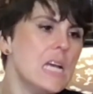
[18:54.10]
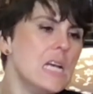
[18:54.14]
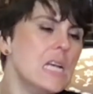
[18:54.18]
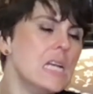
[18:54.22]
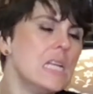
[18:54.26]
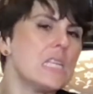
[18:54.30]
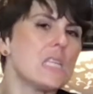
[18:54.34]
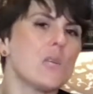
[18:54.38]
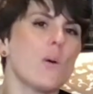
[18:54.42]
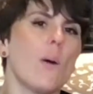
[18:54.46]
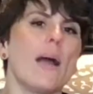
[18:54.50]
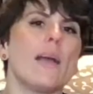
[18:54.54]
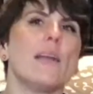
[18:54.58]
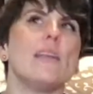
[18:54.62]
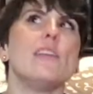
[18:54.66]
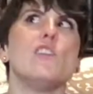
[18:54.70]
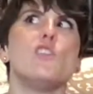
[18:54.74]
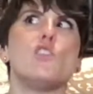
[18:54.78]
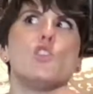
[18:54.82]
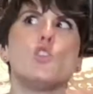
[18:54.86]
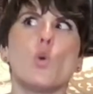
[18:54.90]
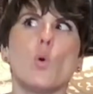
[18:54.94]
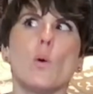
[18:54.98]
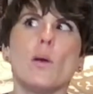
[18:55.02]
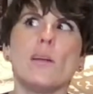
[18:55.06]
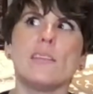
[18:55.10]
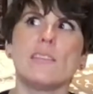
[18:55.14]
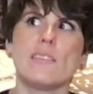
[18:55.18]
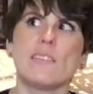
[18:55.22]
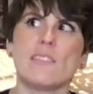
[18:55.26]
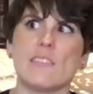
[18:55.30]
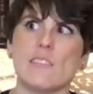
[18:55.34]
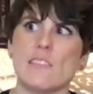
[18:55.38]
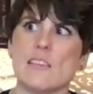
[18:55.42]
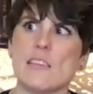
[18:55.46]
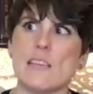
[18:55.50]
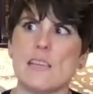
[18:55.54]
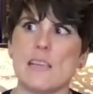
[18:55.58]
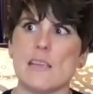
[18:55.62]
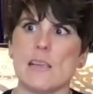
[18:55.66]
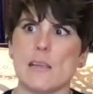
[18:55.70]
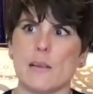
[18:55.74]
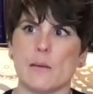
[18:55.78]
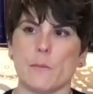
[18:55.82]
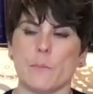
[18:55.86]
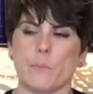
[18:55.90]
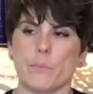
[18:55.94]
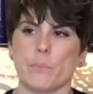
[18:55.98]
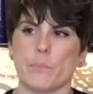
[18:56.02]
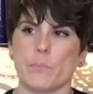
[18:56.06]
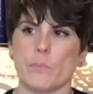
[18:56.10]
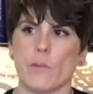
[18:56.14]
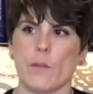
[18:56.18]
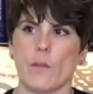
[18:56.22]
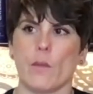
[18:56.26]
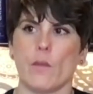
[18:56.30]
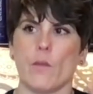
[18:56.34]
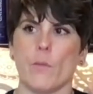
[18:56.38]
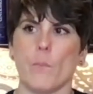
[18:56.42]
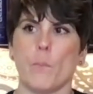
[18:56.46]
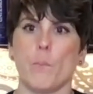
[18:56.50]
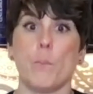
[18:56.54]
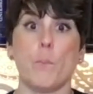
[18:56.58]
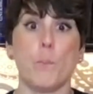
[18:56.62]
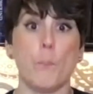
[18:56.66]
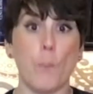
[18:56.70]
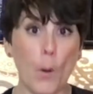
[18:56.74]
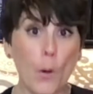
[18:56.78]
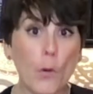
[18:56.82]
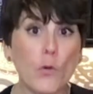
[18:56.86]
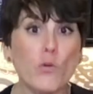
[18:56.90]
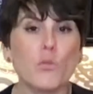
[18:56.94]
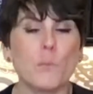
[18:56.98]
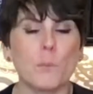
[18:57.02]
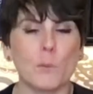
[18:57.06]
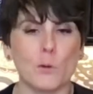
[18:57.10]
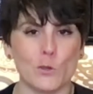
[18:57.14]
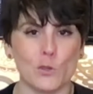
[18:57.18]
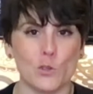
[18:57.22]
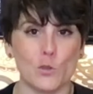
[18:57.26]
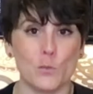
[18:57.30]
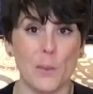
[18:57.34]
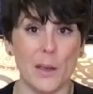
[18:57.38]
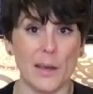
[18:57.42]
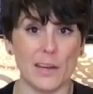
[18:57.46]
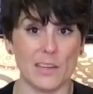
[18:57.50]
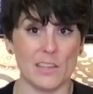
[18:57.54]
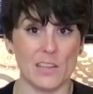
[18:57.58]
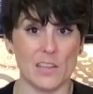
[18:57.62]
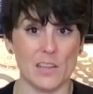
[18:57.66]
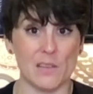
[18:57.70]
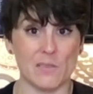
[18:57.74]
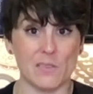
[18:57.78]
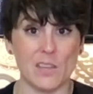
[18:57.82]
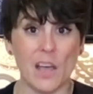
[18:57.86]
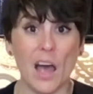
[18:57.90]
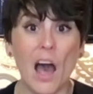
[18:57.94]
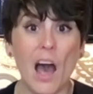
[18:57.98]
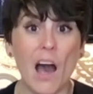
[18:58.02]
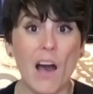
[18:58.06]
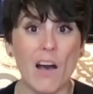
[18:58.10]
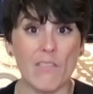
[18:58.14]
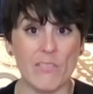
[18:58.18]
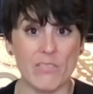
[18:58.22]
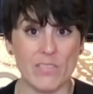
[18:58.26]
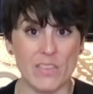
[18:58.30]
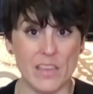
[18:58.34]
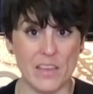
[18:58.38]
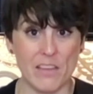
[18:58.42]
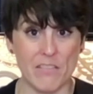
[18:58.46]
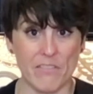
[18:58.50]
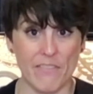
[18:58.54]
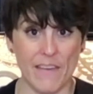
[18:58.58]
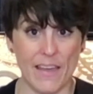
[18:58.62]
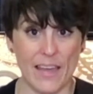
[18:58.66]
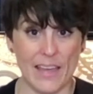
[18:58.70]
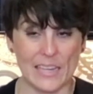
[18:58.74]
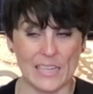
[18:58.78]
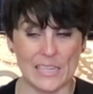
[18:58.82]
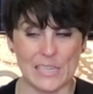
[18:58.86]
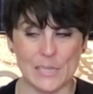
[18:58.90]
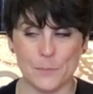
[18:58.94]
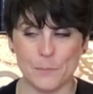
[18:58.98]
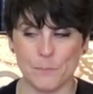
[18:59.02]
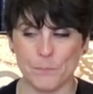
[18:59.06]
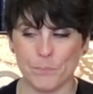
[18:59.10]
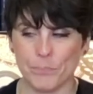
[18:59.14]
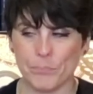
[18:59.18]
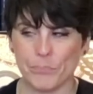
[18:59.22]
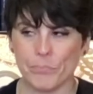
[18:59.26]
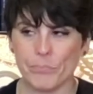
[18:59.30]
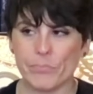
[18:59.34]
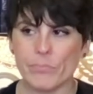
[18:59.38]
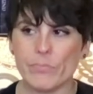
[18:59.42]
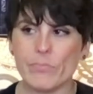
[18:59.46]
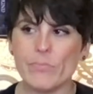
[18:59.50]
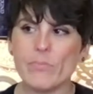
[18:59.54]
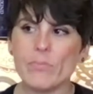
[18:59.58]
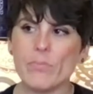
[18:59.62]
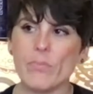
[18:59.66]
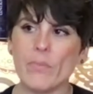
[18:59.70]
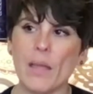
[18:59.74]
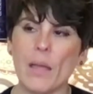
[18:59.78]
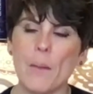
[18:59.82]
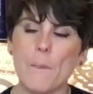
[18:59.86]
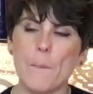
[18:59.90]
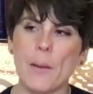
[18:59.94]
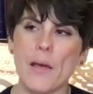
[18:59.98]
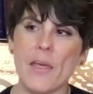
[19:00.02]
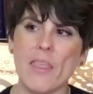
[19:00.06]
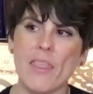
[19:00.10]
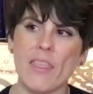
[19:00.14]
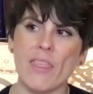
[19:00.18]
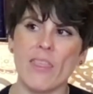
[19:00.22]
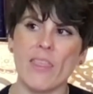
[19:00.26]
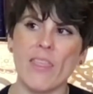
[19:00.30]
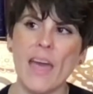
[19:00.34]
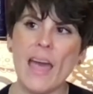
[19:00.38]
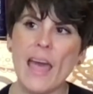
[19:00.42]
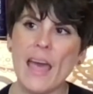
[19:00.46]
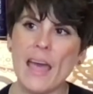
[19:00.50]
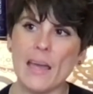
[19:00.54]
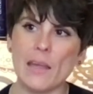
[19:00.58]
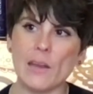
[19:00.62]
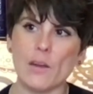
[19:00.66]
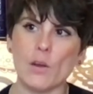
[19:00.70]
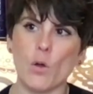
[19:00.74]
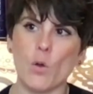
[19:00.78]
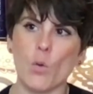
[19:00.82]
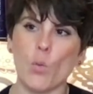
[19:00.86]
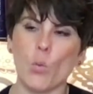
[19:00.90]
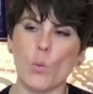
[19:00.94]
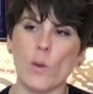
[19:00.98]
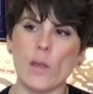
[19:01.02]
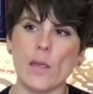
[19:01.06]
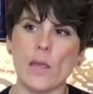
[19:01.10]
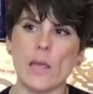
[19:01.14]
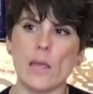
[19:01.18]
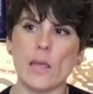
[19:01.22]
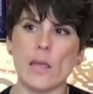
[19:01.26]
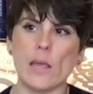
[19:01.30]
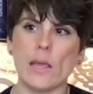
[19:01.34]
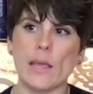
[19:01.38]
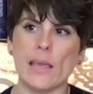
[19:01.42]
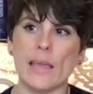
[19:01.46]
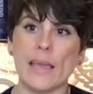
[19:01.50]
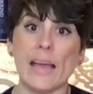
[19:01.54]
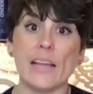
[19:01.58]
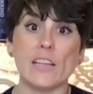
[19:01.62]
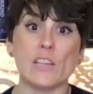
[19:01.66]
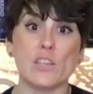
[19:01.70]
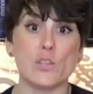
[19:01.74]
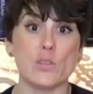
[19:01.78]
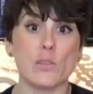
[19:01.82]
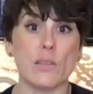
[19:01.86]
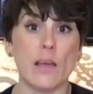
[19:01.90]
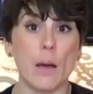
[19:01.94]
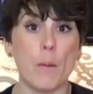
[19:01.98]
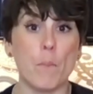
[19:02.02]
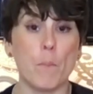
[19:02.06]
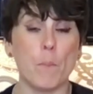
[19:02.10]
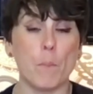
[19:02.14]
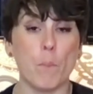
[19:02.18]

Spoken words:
so I enjoyed seeing both perspectives of the event. But then we get to that